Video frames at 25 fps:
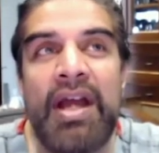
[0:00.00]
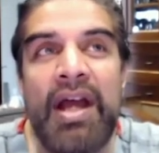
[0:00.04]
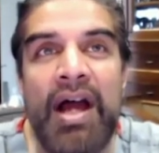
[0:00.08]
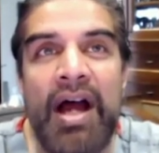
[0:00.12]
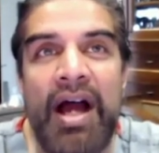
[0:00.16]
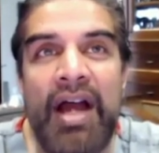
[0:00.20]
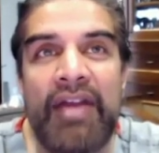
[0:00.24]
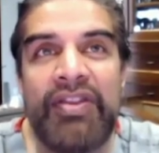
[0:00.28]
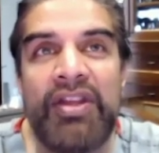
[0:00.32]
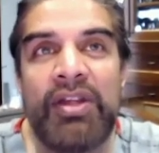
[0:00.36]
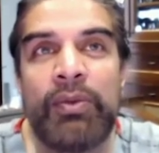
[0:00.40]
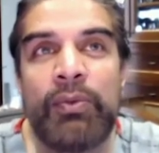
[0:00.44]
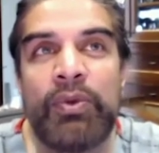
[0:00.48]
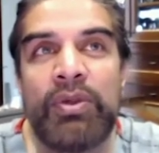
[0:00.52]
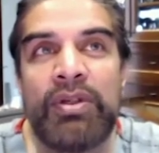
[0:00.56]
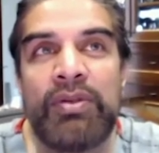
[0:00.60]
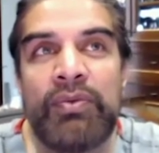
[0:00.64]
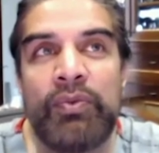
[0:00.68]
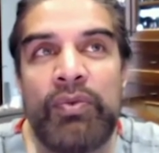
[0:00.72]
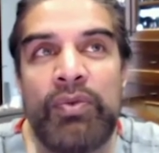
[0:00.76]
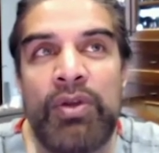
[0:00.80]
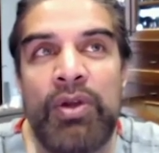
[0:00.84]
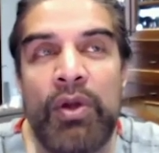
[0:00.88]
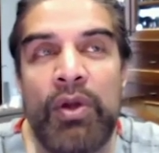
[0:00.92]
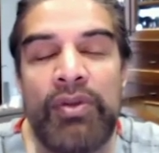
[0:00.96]
I think
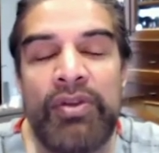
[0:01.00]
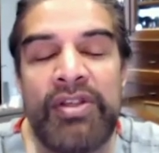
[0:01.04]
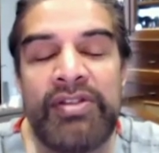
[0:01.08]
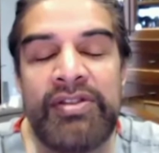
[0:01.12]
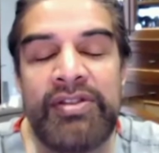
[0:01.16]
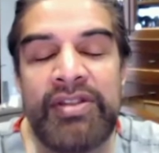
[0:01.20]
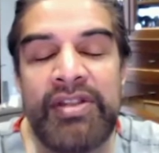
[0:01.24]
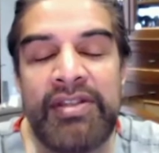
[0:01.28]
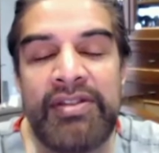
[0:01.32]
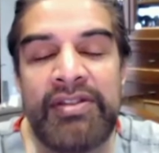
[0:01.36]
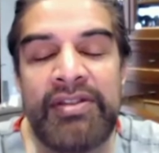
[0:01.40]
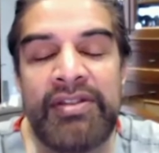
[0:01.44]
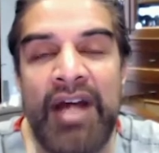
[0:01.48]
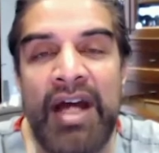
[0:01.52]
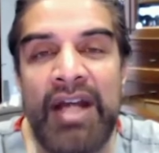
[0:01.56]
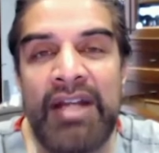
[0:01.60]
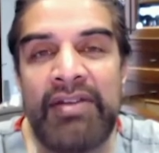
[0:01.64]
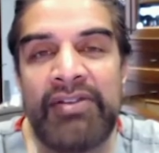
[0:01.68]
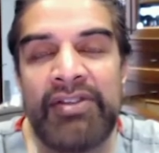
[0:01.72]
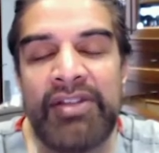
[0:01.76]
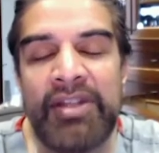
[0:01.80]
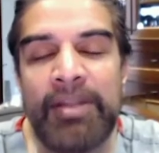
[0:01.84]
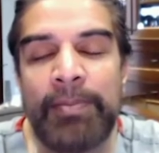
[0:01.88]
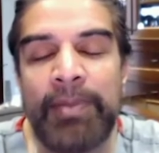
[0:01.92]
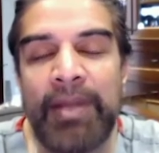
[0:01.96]
we, you know, this, this
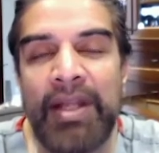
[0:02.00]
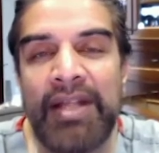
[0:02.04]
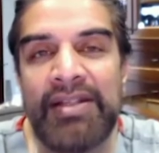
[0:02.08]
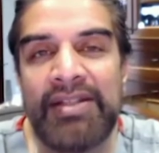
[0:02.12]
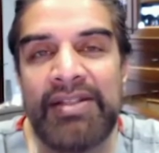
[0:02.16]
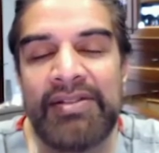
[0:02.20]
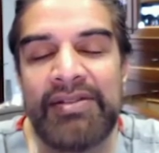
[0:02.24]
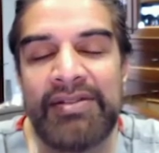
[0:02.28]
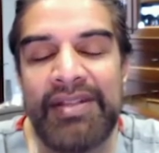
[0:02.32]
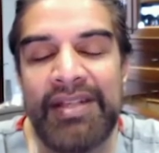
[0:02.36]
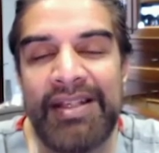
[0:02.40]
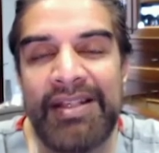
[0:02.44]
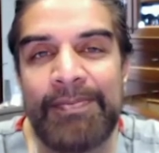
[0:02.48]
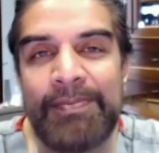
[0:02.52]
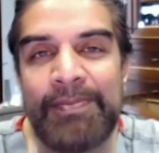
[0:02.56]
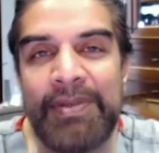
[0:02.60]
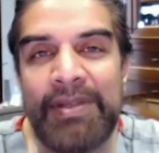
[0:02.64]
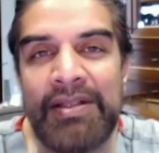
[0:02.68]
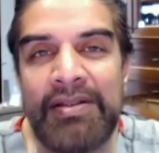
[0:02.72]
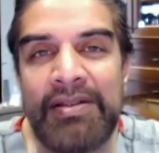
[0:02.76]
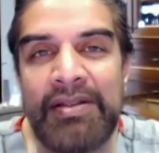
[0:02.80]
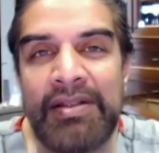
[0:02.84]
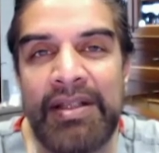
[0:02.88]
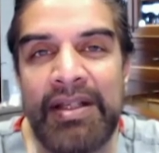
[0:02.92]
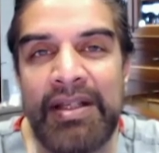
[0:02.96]
Dyna's implant has, has
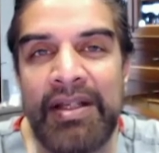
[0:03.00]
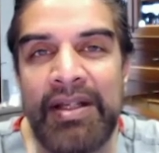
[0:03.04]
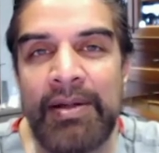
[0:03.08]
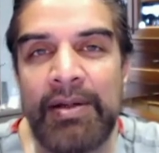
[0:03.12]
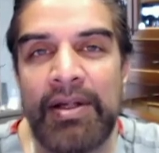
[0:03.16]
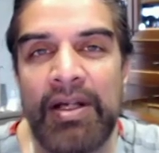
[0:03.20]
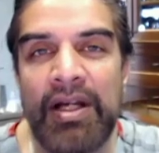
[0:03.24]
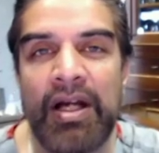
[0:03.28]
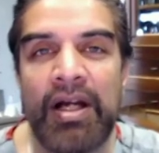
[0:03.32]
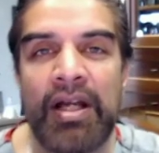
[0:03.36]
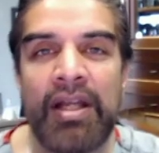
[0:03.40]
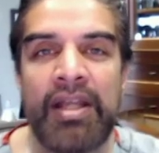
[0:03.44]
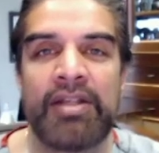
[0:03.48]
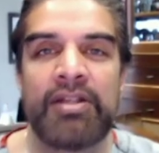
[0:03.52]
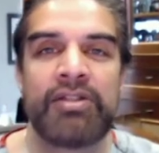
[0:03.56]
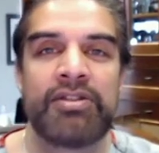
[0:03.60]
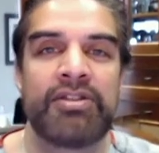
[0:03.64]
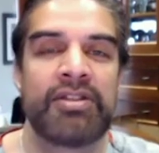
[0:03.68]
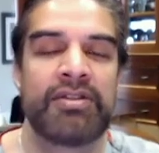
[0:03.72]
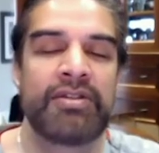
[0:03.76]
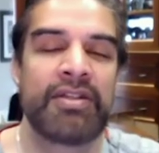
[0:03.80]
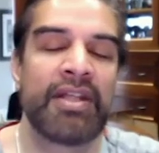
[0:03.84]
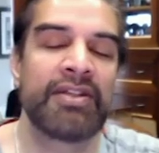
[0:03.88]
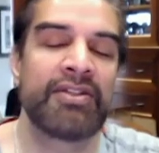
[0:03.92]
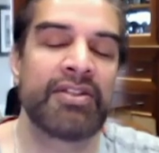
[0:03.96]
been uh, in
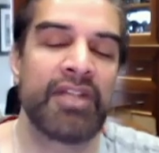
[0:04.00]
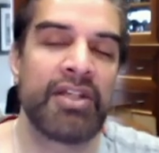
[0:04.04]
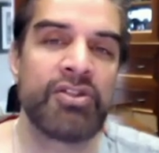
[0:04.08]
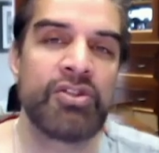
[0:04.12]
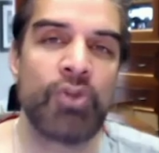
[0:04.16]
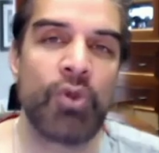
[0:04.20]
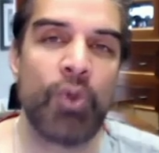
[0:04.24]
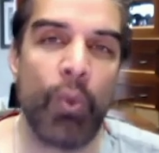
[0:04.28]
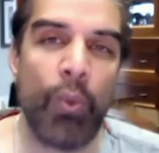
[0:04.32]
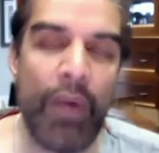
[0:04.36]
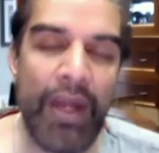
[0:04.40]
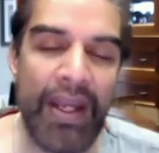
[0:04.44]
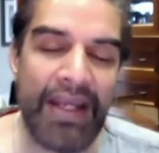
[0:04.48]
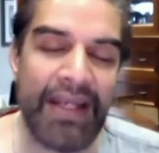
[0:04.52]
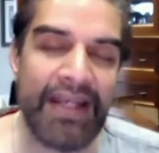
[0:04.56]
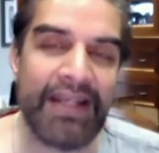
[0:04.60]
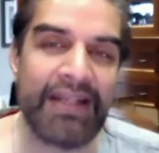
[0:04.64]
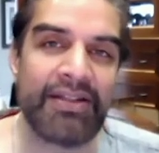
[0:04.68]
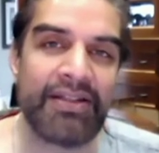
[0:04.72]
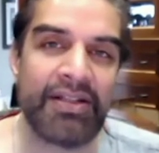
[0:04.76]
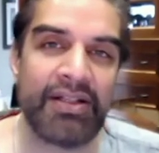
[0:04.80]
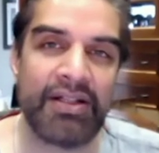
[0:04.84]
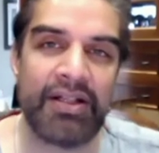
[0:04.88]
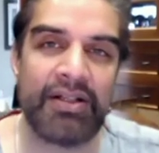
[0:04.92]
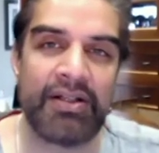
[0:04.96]
done such a way
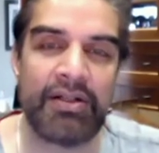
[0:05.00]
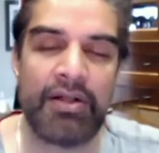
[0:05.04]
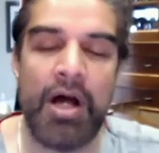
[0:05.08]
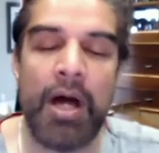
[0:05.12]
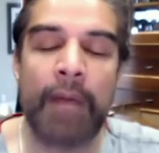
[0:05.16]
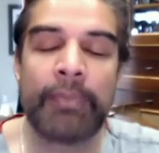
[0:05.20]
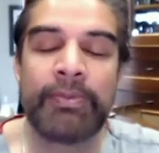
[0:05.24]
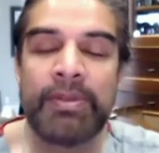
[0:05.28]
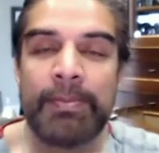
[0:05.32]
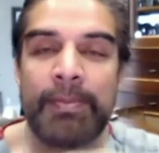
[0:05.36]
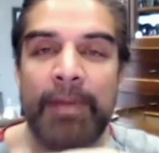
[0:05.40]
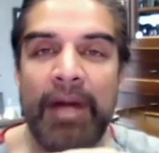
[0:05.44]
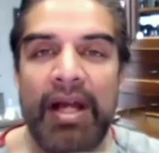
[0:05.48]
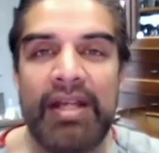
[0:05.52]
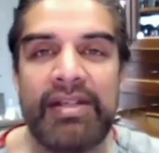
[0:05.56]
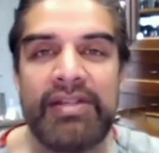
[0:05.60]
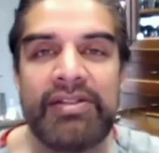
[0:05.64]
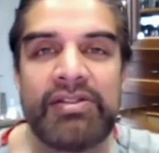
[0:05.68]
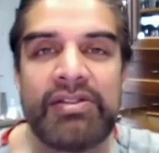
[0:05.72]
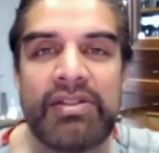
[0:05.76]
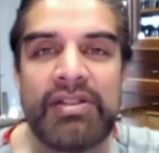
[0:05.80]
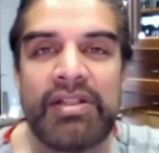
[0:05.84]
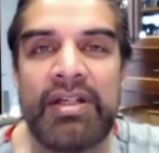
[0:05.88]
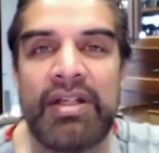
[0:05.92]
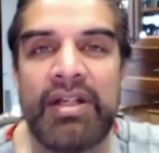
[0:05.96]
to
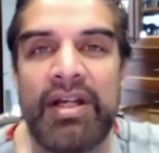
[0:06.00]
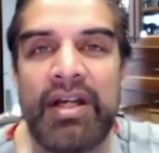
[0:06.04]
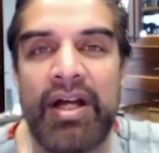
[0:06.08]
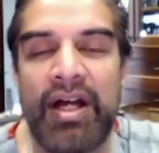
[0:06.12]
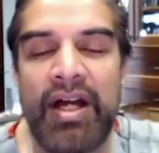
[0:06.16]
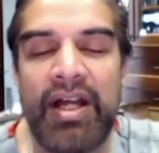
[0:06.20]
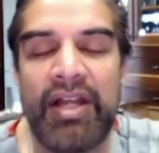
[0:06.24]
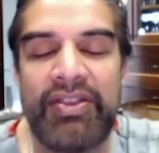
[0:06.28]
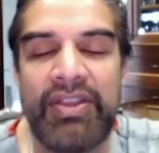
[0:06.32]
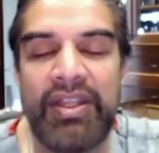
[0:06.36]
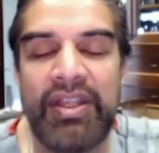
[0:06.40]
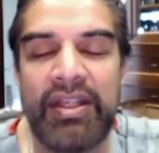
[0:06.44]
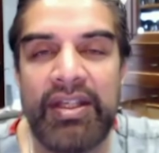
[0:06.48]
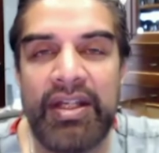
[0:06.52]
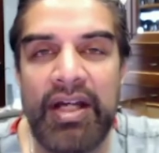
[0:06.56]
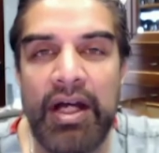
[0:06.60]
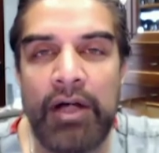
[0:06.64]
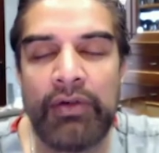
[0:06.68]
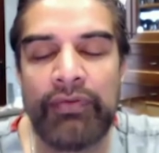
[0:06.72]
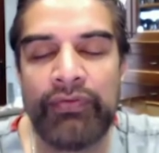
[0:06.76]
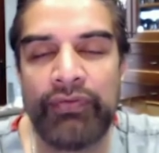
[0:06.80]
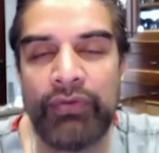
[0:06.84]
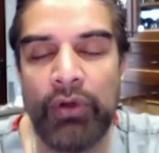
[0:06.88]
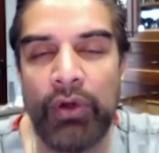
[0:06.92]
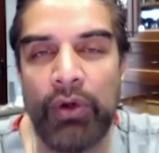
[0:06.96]
optimize, I think,
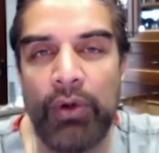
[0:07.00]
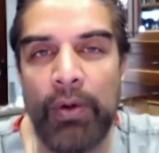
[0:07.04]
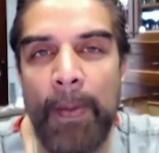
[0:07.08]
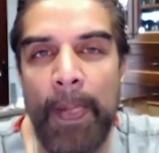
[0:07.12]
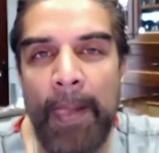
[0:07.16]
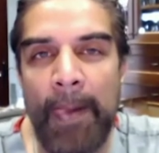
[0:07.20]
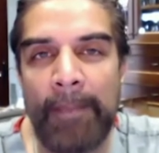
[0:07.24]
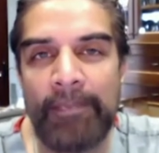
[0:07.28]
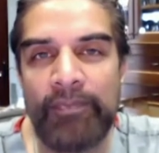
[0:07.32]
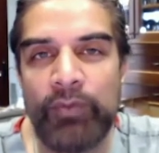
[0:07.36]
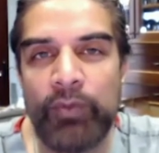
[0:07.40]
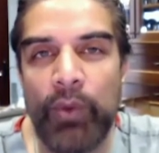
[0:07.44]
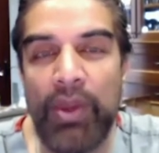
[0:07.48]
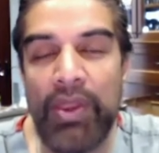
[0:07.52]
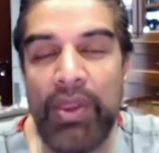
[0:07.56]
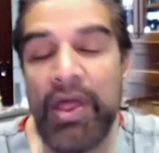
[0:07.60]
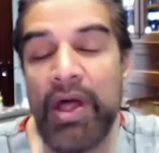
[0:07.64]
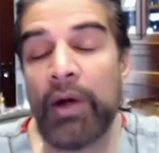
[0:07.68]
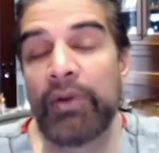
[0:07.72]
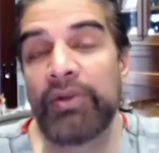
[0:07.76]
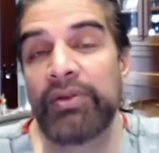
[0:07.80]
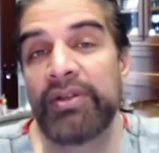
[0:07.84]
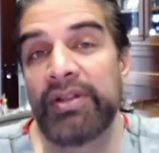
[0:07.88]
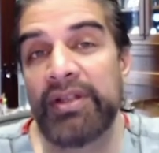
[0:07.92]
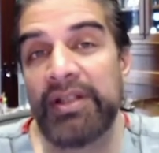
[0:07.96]
outflow
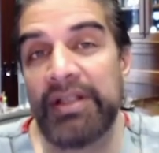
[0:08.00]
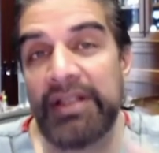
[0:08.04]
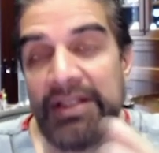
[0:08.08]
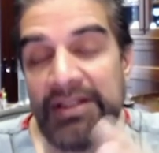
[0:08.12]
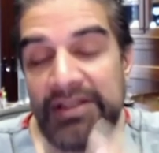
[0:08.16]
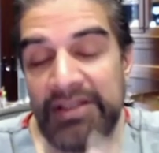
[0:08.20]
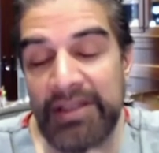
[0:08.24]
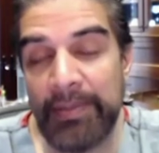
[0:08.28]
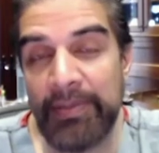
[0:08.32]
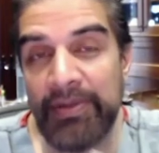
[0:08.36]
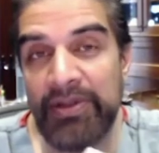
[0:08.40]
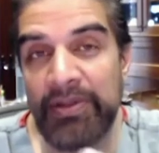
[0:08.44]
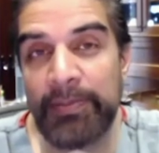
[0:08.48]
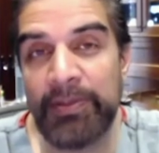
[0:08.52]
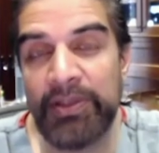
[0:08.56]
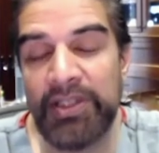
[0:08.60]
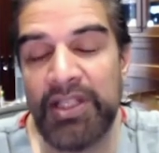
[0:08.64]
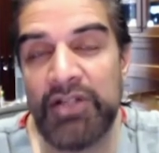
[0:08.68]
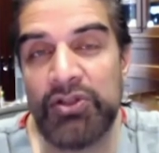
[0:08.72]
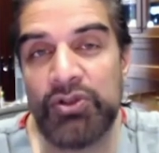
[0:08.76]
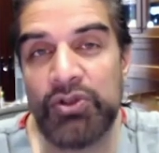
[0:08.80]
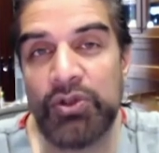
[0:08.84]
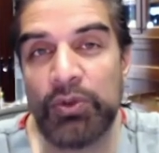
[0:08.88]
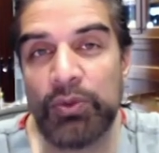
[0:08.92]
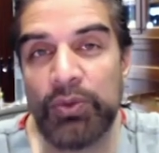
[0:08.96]
without some of the
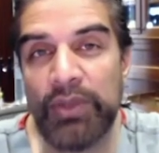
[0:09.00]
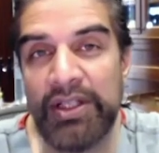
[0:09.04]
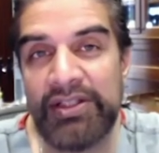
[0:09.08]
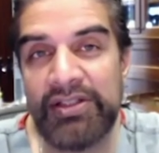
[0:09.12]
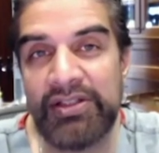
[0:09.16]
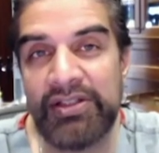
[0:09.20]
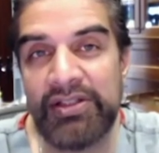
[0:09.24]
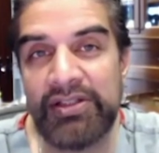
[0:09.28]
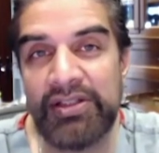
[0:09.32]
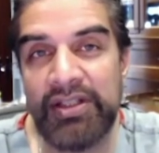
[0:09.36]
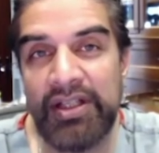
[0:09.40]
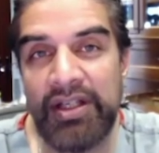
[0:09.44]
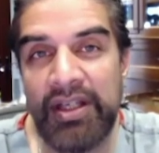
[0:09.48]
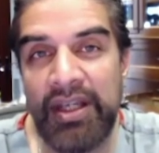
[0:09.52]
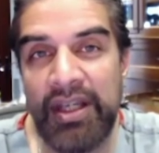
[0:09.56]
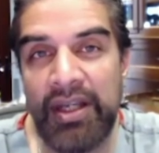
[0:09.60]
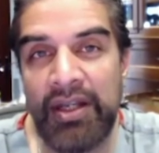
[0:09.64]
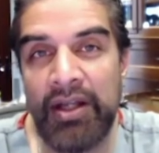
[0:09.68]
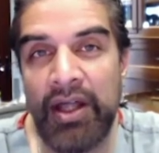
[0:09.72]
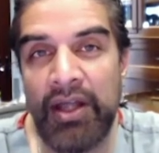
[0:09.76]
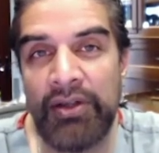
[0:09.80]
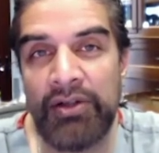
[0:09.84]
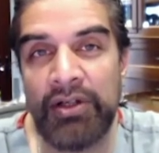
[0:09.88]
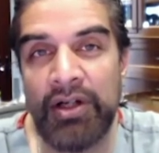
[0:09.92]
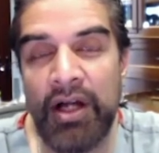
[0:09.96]
potential risks and uh, in
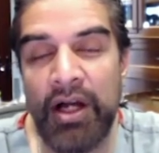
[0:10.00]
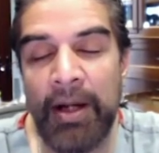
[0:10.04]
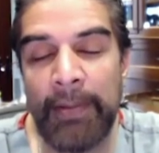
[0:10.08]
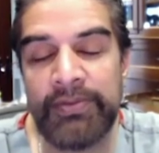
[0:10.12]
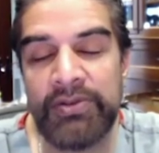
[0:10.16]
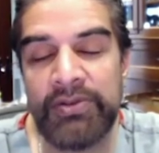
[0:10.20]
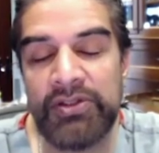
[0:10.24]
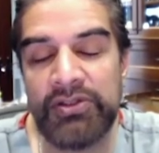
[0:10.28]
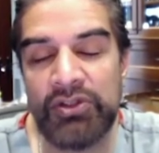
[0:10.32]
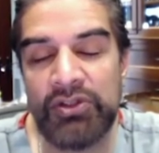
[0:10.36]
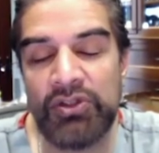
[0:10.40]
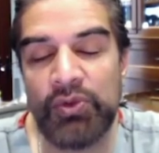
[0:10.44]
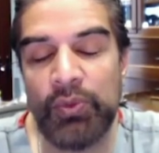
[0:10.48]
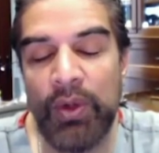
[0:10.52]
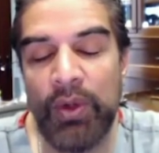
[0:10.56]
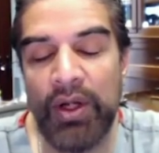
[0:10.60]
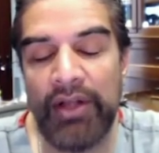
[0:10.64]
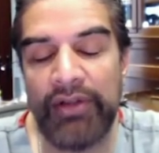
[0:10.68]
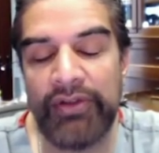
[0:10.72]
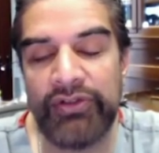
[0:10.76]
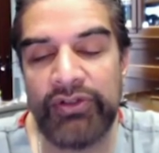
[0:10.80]
other options as well.